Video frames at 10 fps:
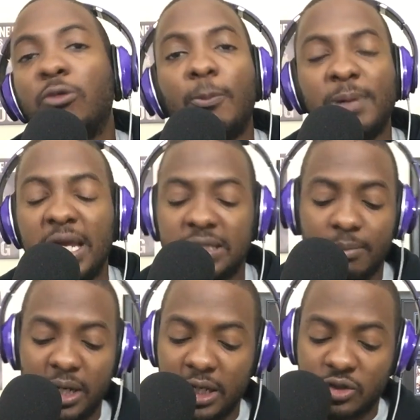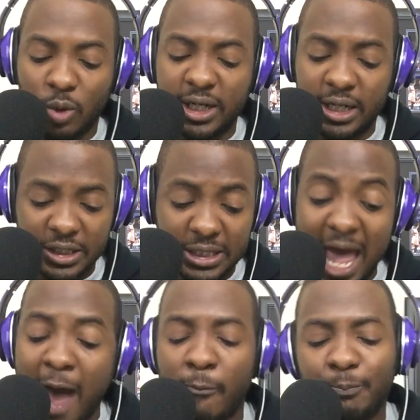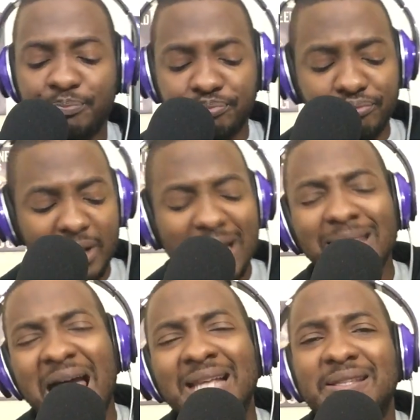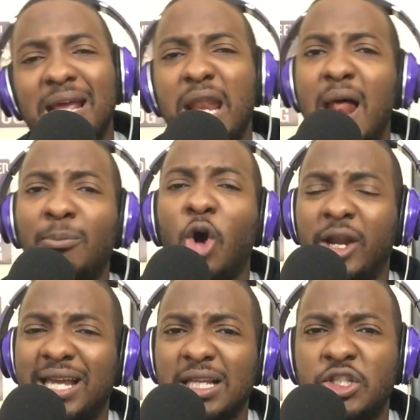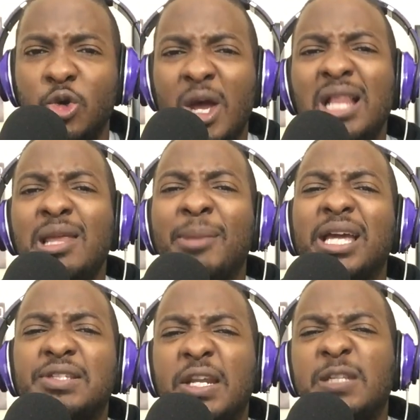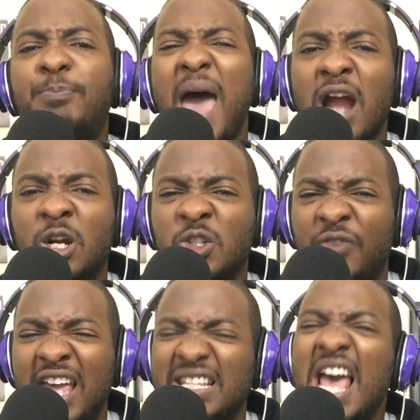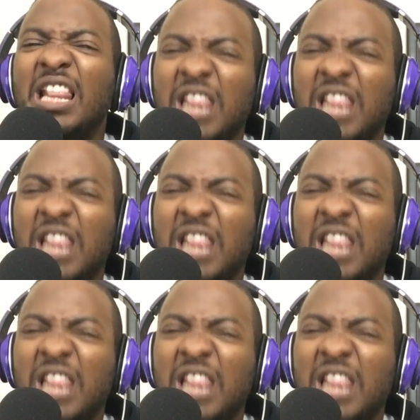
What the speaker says: can replace him. It is what it is. Now, last thing that I'm going to get to. Let me get to these Packers fans.